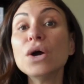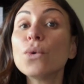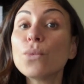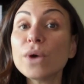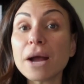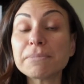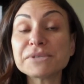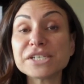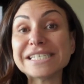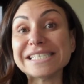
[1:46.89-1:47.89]
One
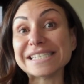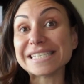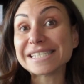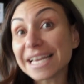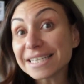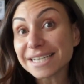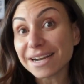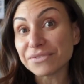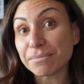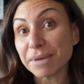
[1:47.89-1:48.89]
option is the scent of
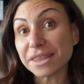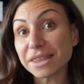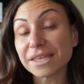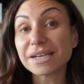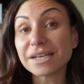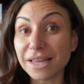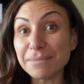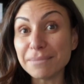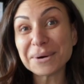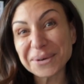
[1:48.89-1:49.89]
the month
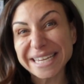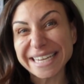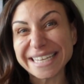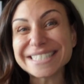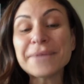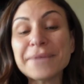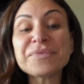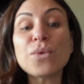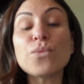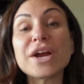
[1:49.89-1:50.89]
club or kit
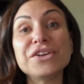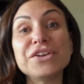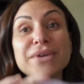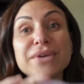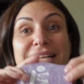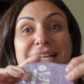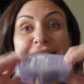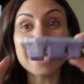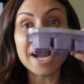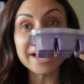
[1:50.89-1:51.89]
where you get
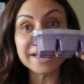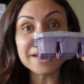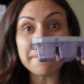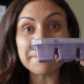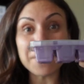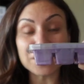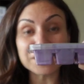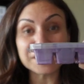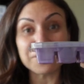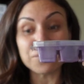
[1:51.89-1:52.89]
9
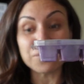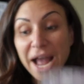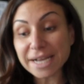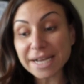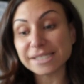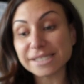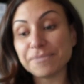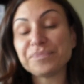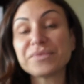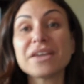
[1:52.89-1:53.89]
bars of wax,
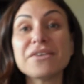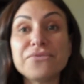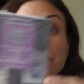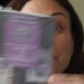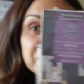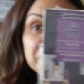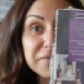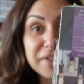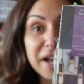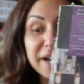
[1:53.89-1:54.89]
50
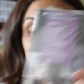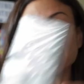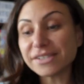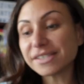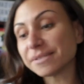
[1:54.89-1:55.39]
flyers,